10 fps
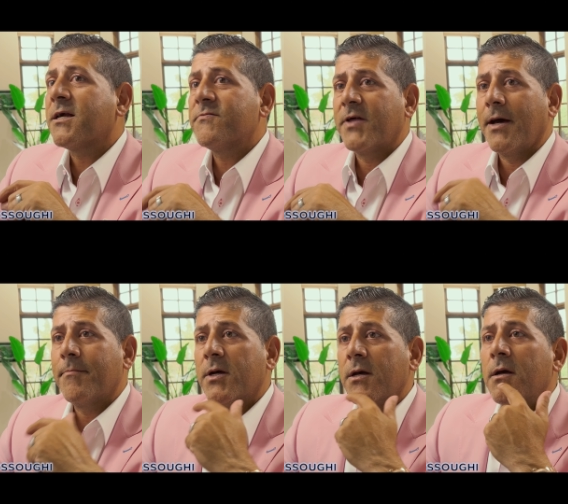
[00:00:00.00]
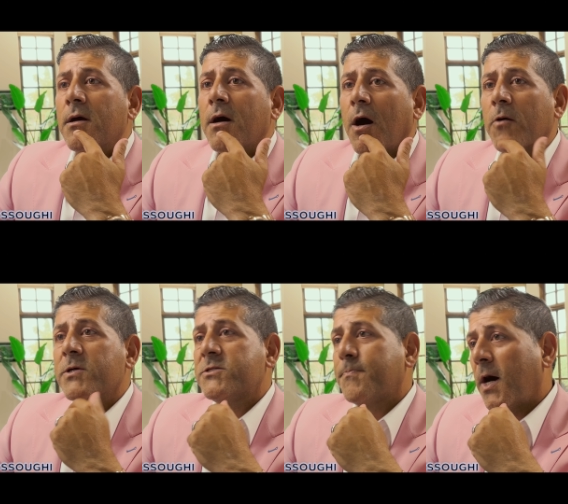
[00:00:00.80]
of them, are
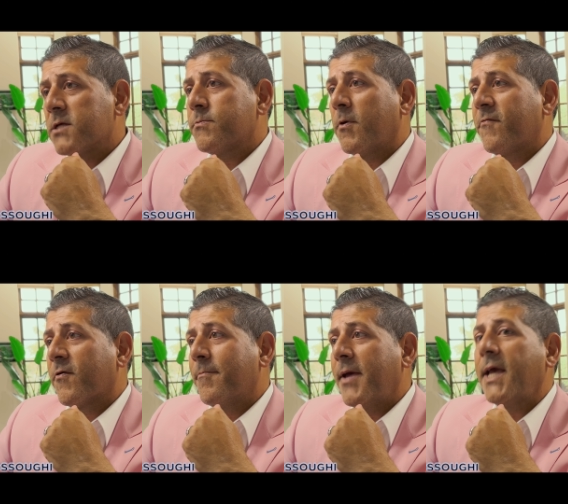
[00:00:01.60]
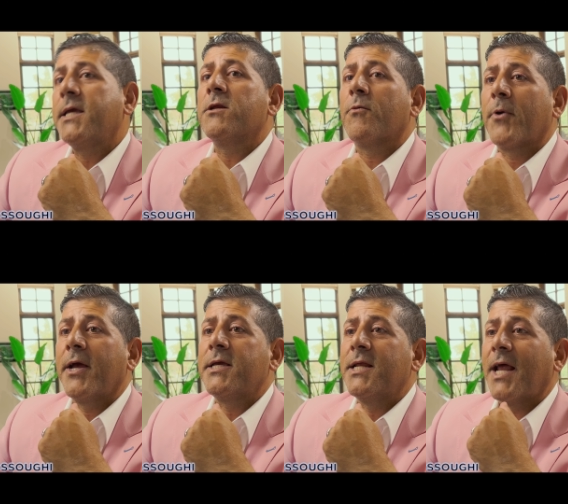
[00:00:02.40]
responsible for making or
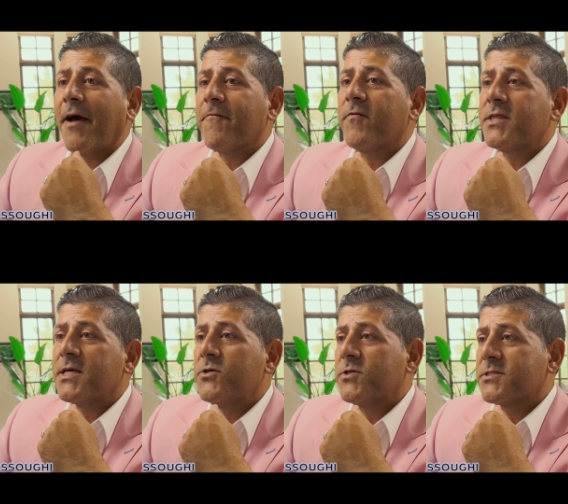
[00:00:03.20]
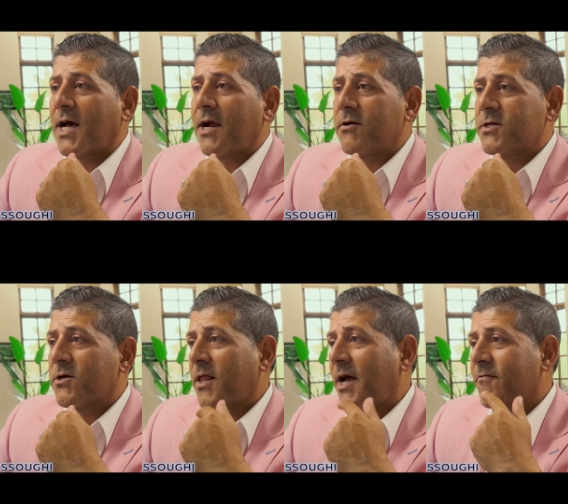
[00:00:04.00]
breaking everything you desire in
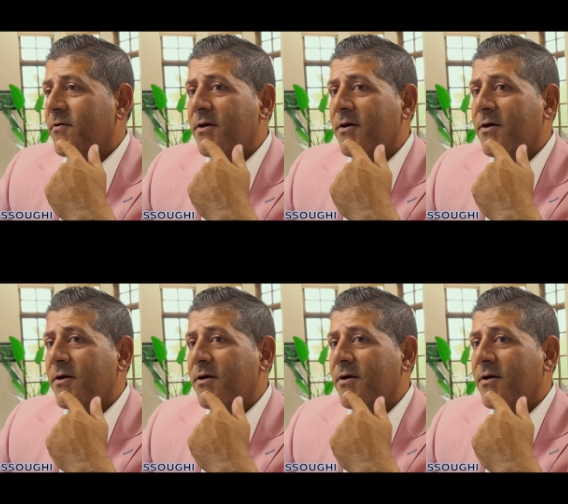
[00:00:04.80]
your life.